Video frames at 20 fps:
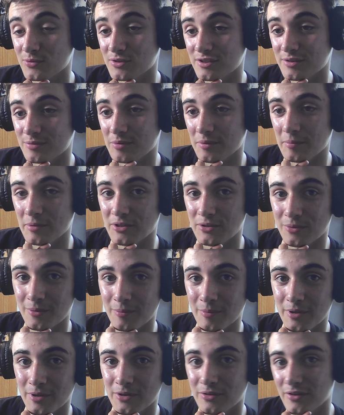I'm going to be doing
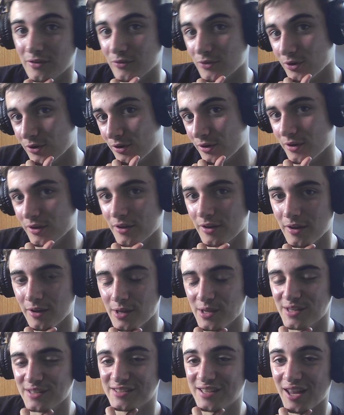because I've got
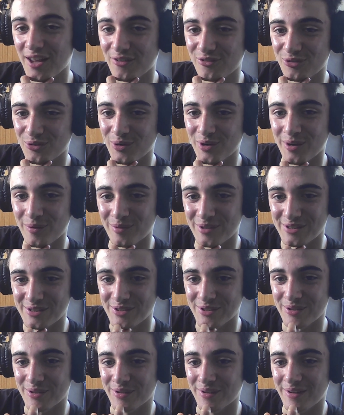set 4 coming
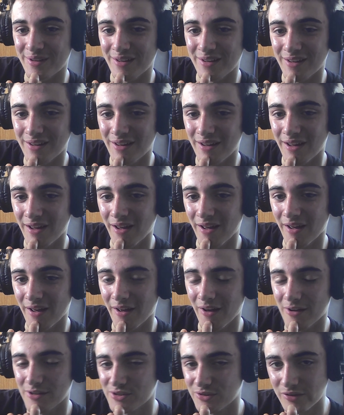soon.
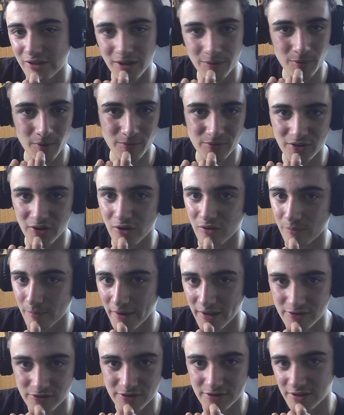I'll still keep up to date with
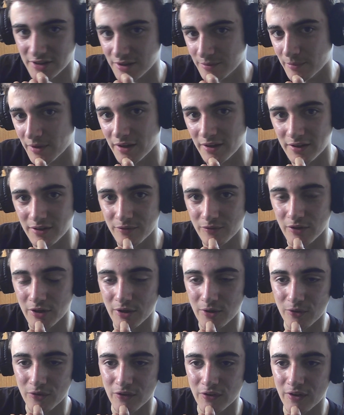meta, keep making
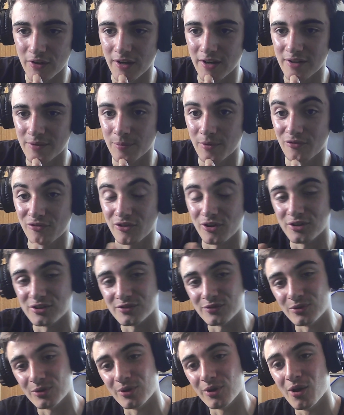videos for you guys, but first of
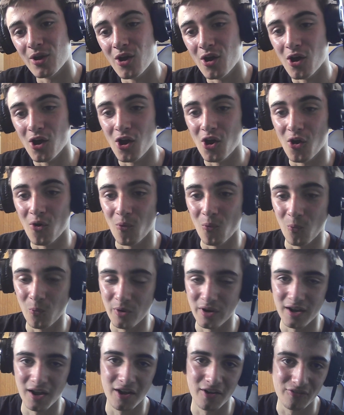all, we
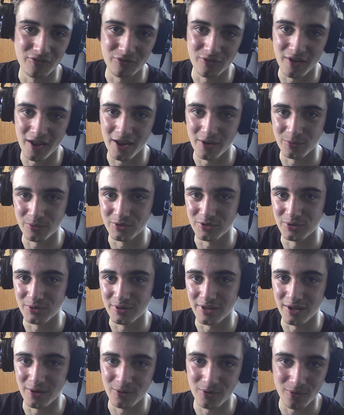have Edward
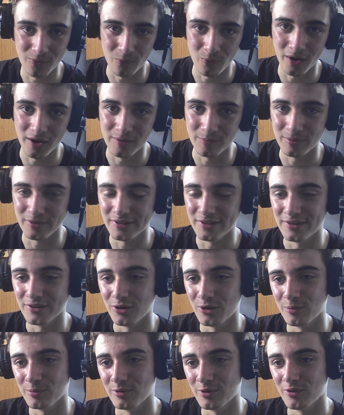Newgate, we've got WHITEBEARD,
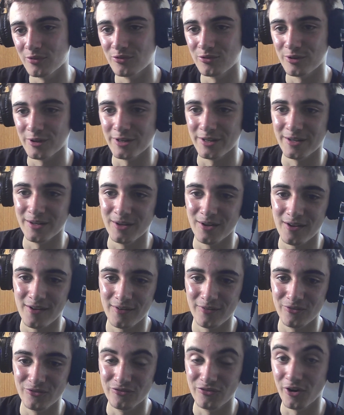OP03.
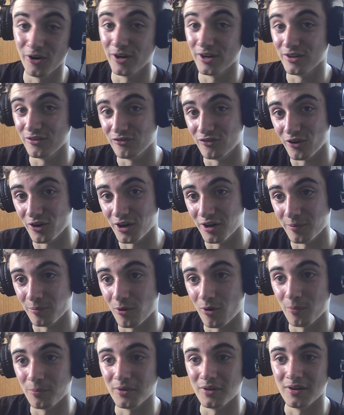Very, very
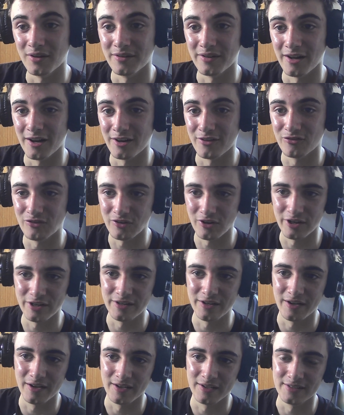popular deck, very
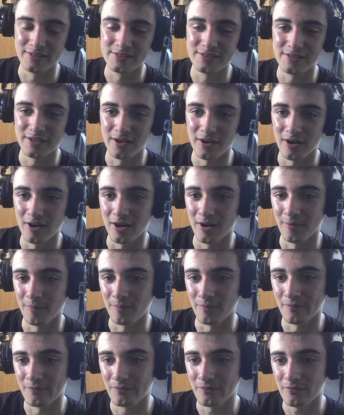nice.
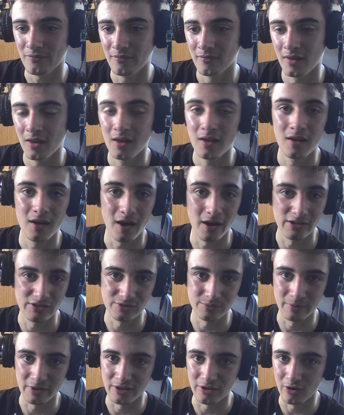As you
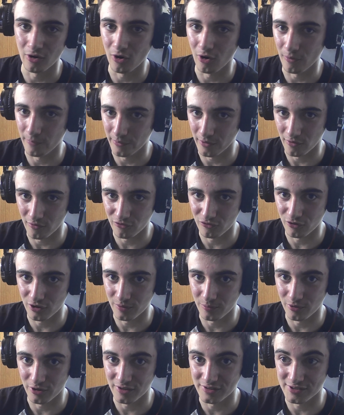may know, OP03
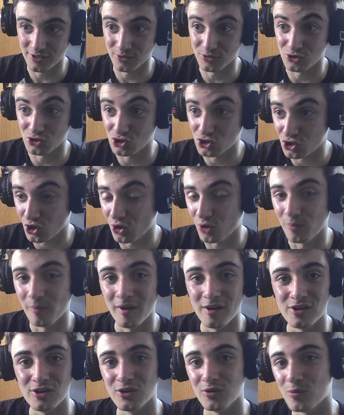brings out so
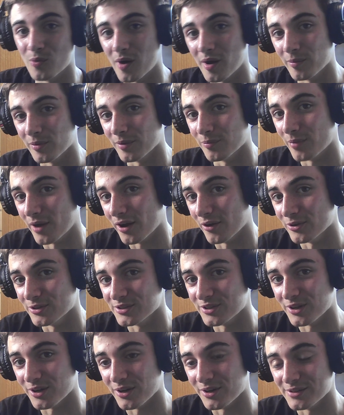many new WHITEBEARD Pirates
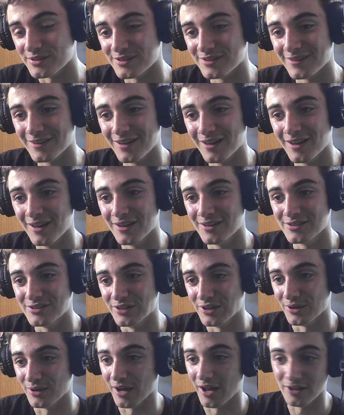cards,
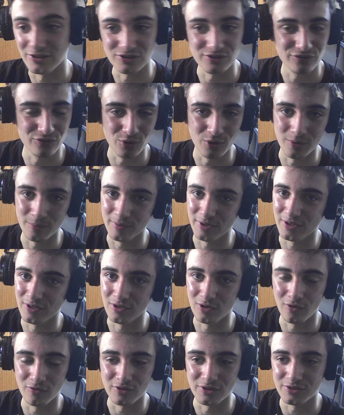so I just thought it'd be
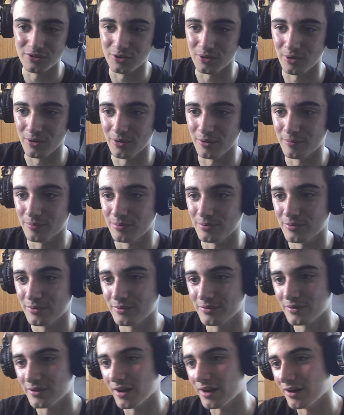lovely to go up
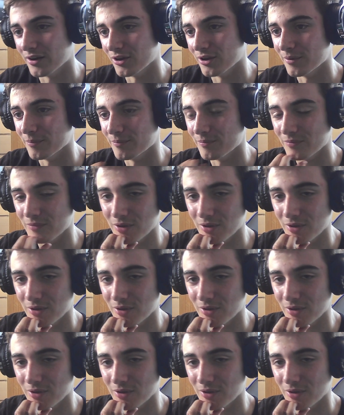and